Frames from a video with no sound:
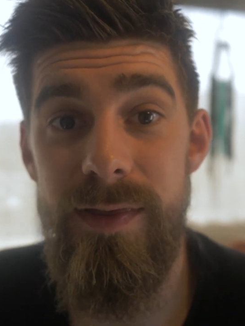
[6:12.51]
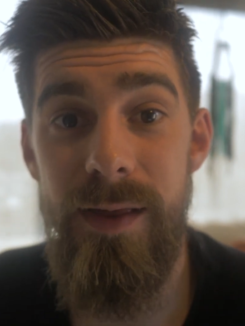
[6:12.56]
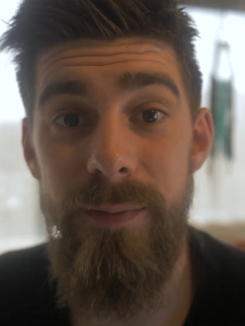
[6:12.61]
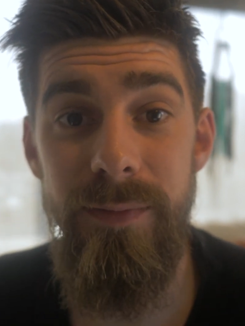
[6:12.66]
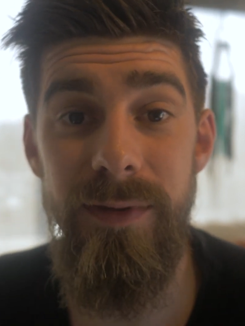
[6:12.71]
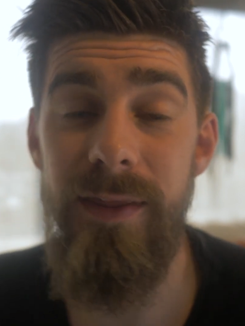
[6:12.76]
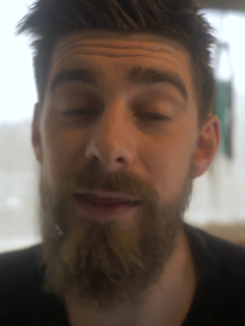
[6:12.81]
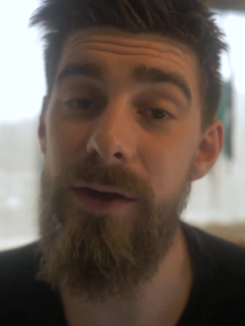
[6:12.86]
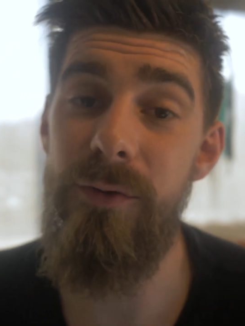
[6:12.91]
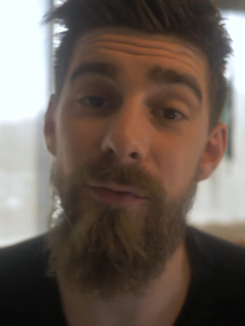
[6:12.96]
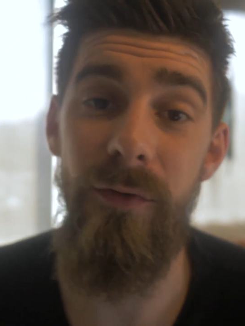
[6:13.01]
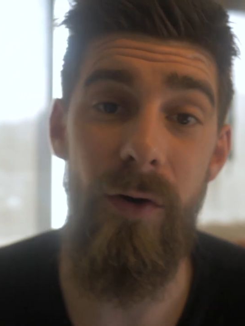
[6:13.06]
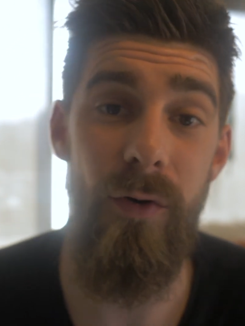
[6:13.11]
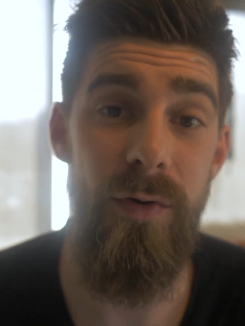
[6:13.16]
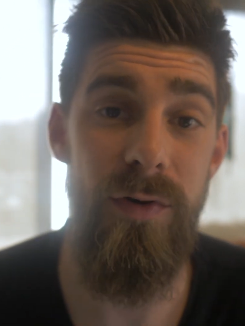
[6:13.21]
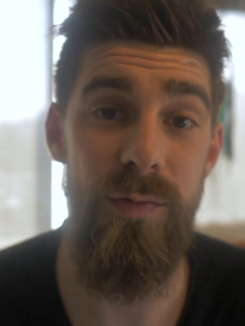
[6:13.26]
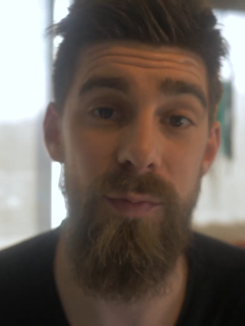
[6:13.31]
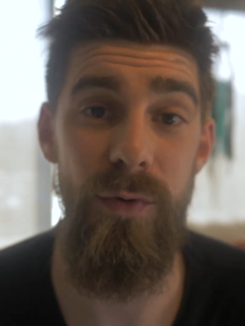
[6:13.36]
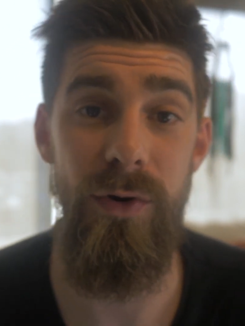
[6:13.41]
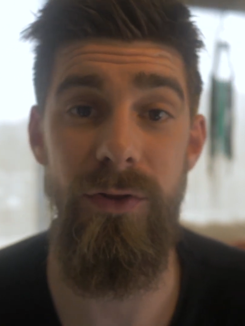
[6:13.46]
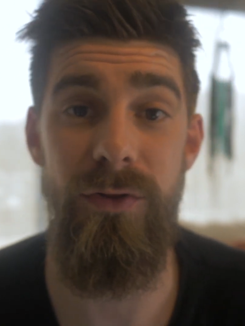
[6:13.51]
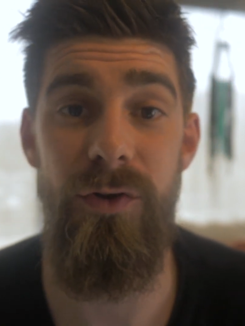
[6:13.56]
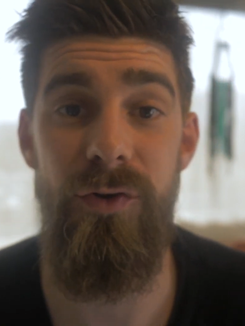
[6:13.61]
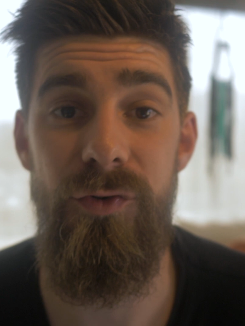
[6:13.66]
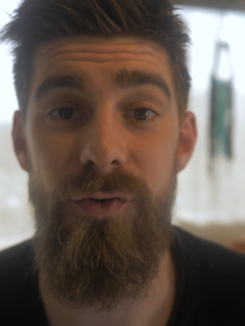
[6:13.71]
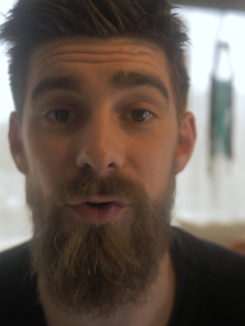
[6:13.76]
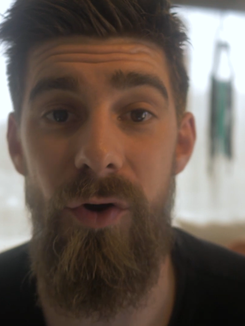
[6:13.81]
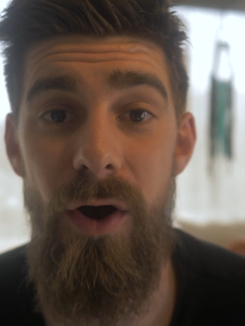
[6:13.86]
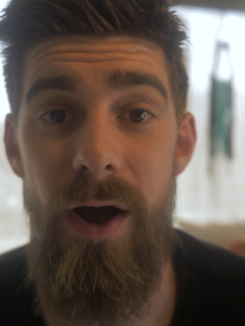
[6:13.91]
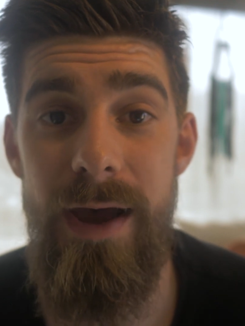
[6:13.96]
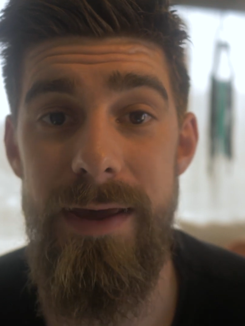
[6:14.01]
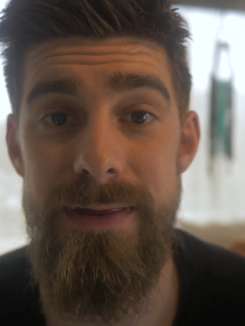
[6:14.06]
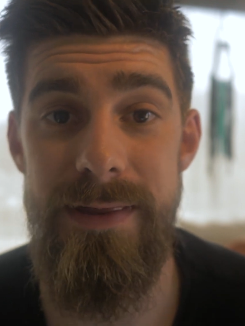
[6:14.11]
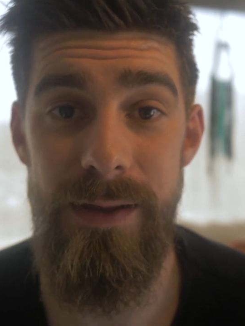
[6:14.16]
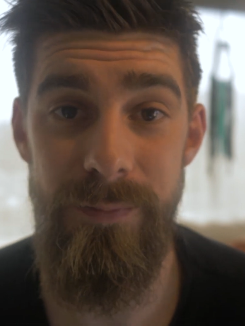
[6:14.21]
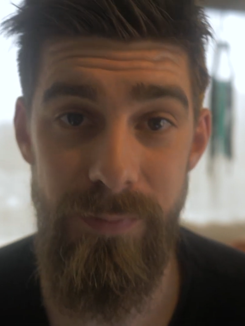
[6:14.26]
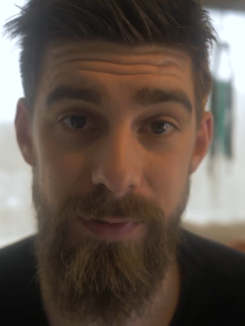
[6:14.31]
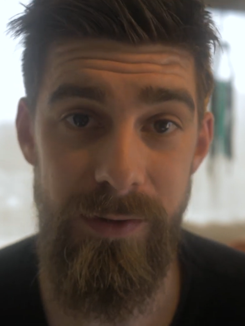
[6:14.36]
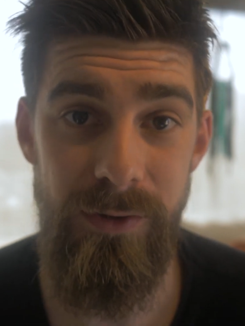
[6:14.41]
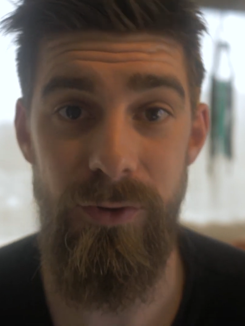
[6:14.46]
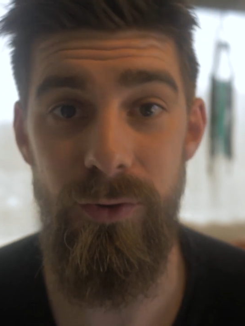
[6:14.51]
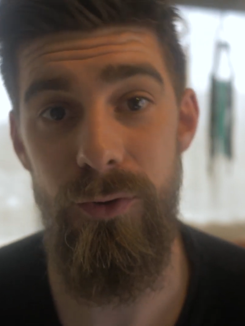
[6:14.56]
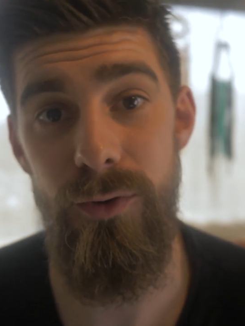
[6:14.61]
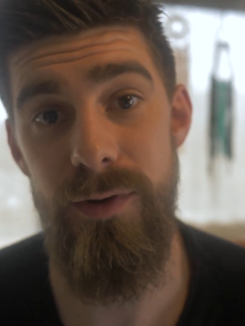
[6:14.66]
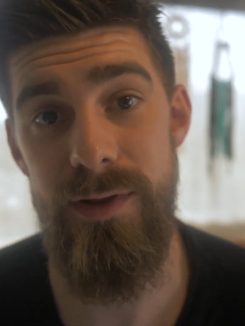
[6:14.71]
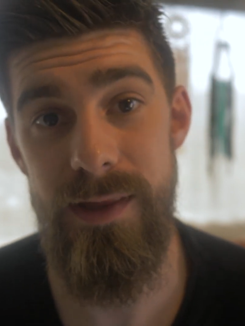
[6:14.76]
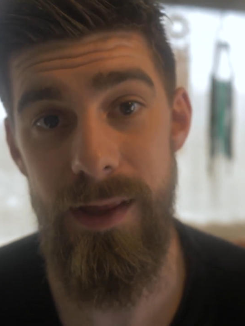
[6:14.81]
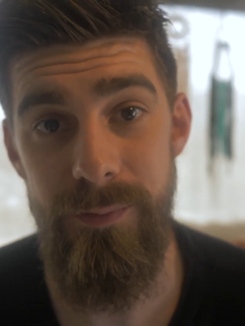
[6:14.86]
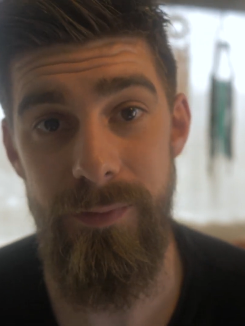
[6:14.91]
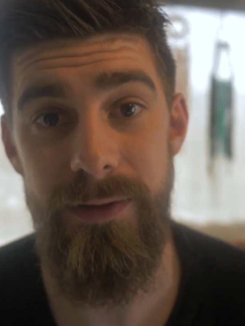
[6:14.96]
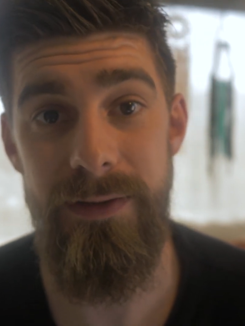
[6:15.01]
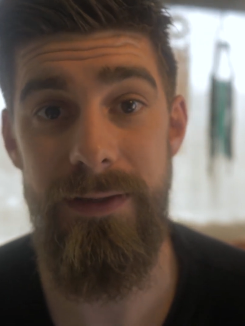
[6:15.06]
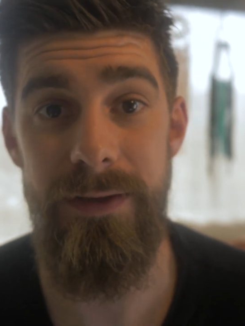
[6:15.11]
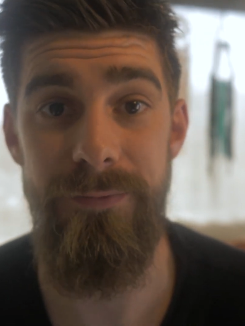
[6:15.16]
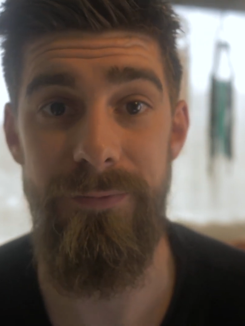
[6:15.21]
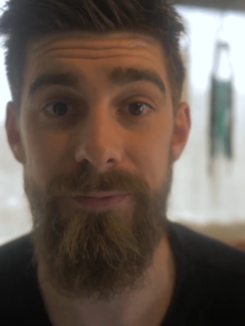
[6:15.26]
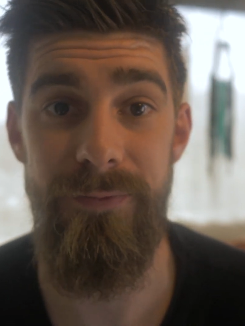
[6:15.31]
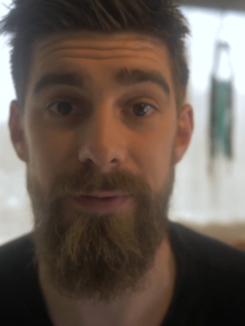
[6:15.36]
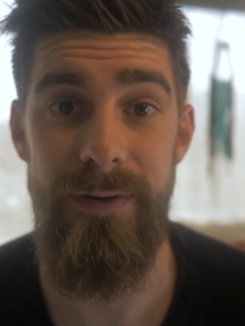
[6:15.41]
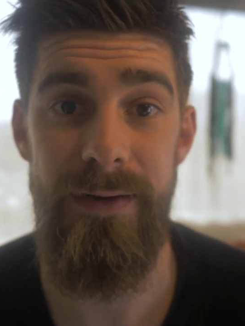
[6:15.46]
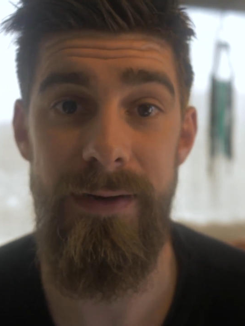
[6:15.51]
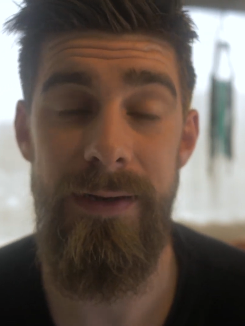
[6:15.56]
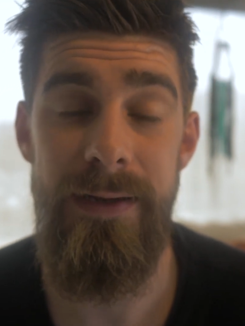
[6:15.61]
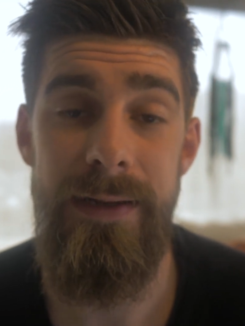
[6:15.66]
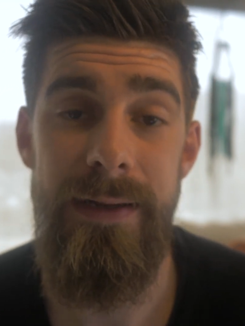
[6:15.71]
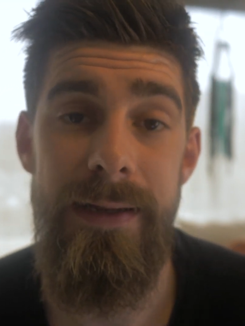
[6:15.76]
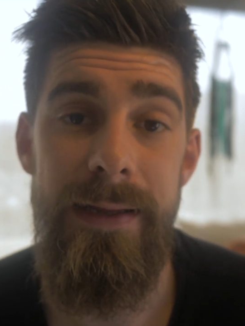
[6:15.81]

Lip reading: something that you've always wanted to try, something new, something different.